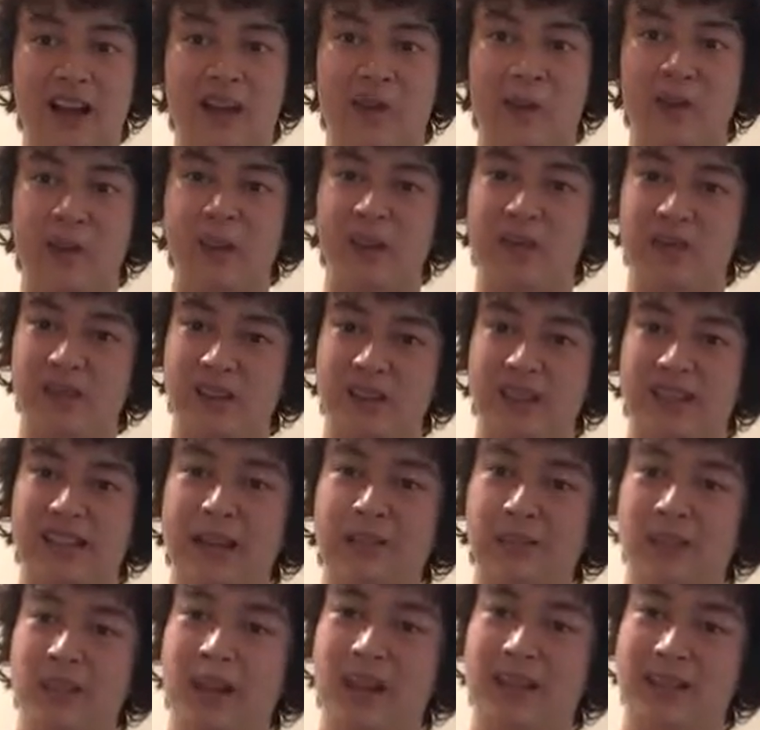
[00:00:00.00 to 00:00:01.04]
What
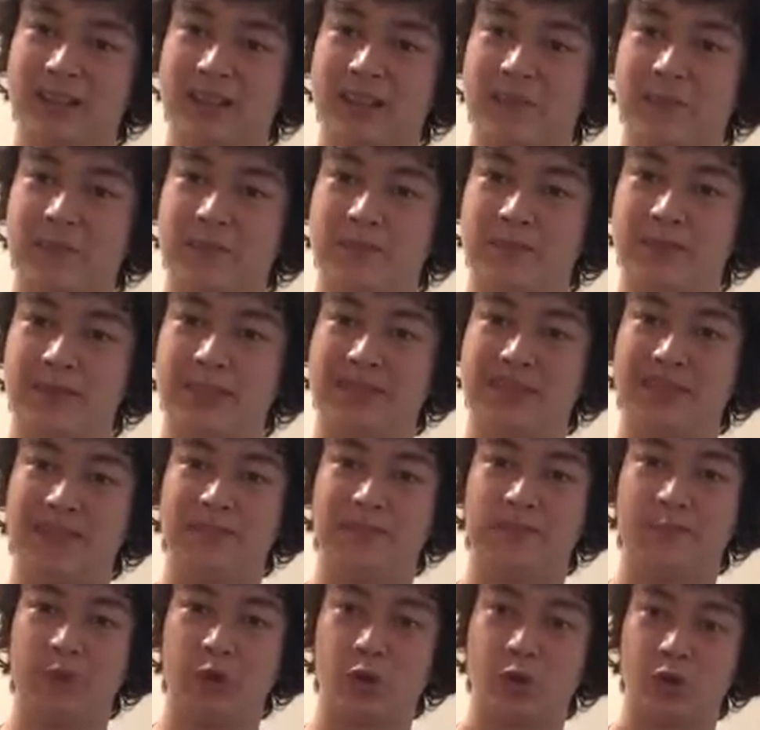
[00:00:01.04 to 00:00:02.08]
separates it
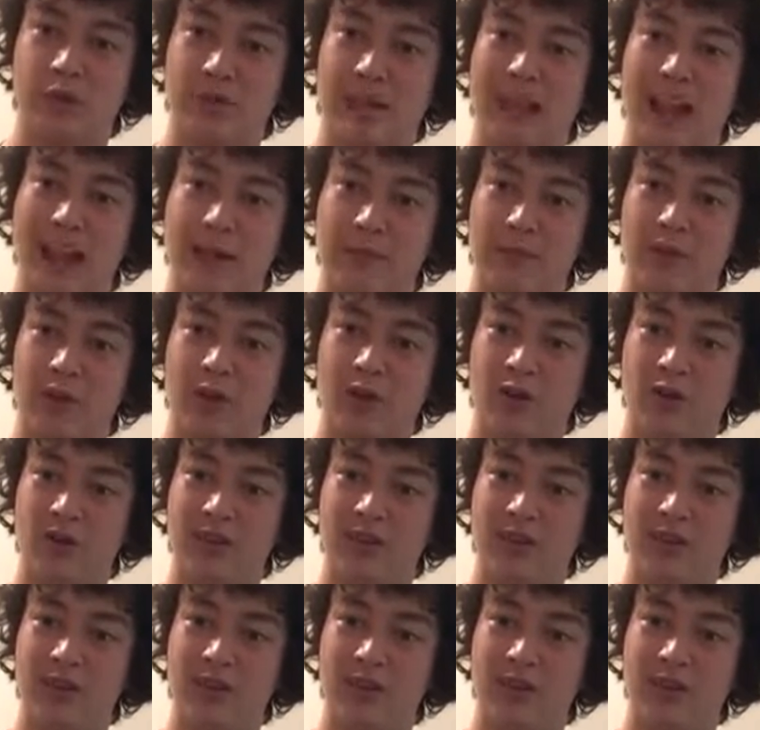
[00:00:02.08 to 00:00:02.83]
is Bruce Campbell.